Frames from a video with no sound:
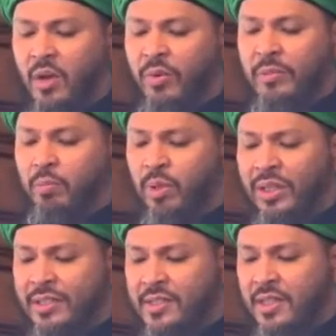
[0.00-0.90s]
with
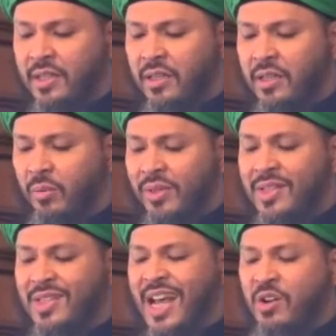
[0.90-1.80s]
bullets, with
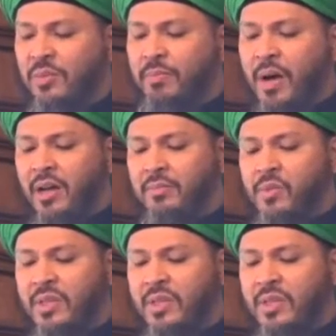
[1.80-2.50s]
sound bombs.